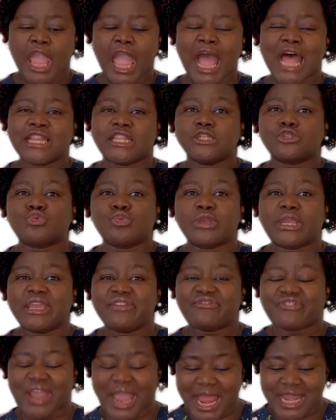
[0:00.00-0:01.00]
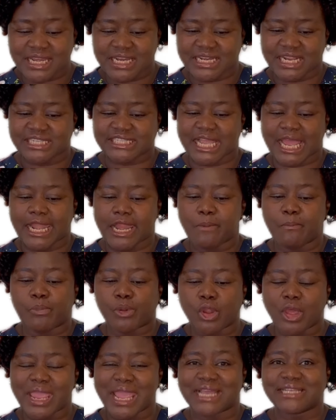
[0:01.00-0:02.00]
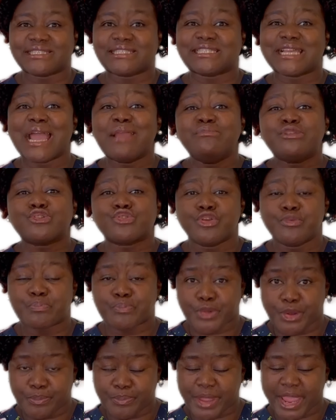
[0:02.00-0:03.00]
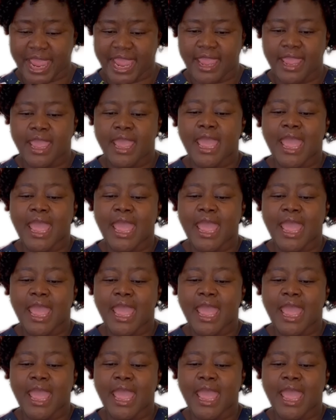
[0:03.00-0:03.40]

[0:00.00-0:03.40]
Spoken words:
And this will give candidates and employers time to prepare